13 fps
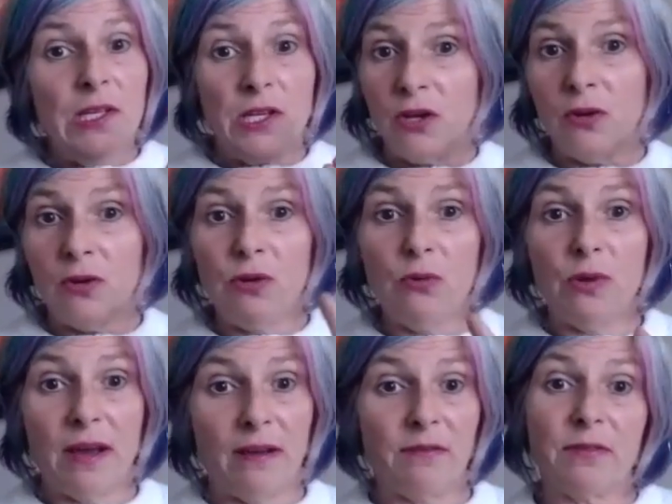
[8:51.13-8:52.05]
you know, you
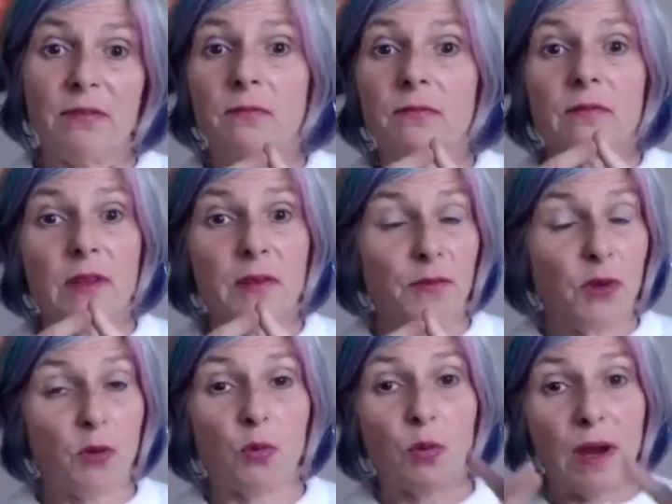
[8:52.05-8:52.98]
would have if
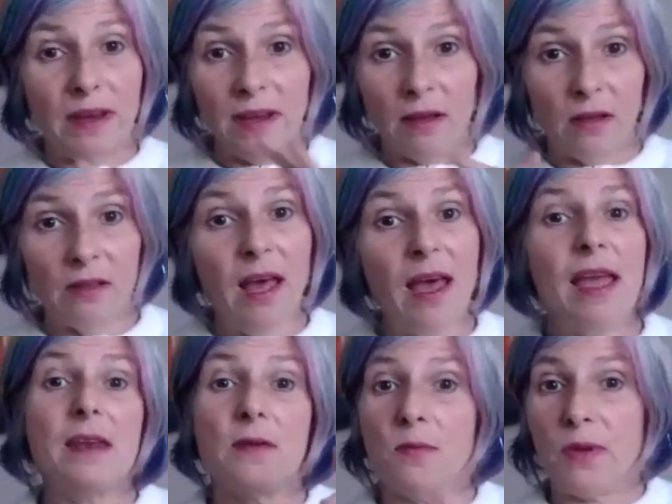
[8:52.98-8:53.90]
you're writing
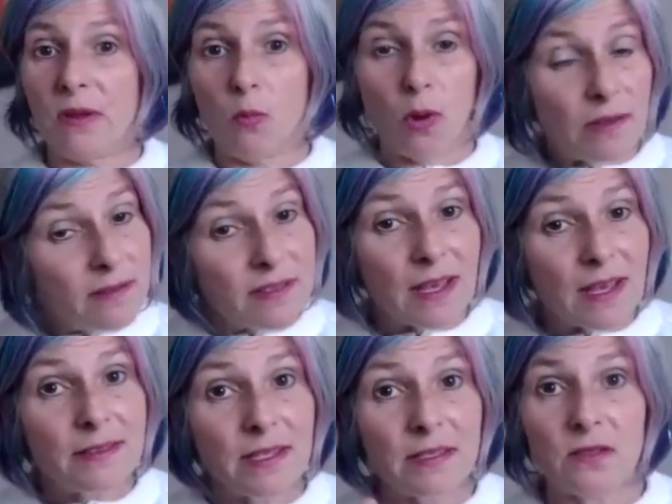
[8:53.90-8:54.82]
online, it'd be one
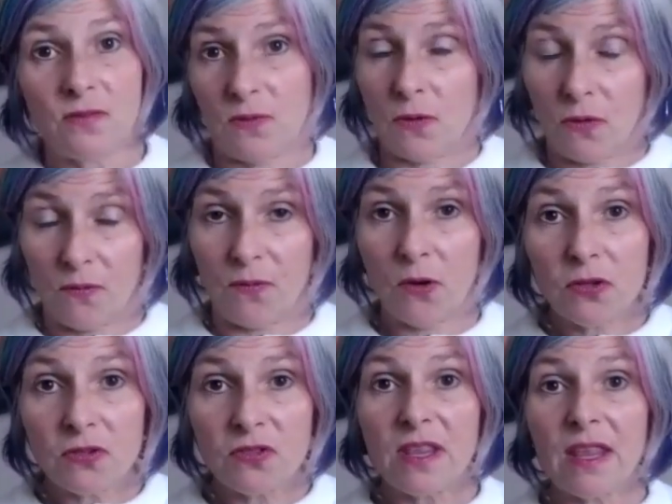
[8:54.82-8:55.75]
sentence for the
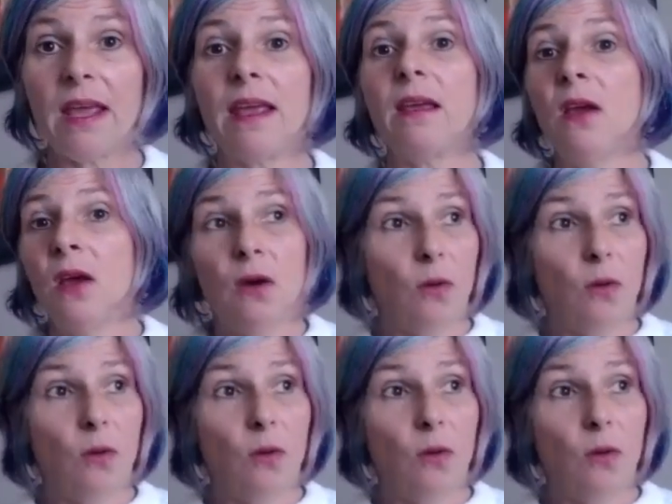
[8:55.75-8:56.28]
first thing,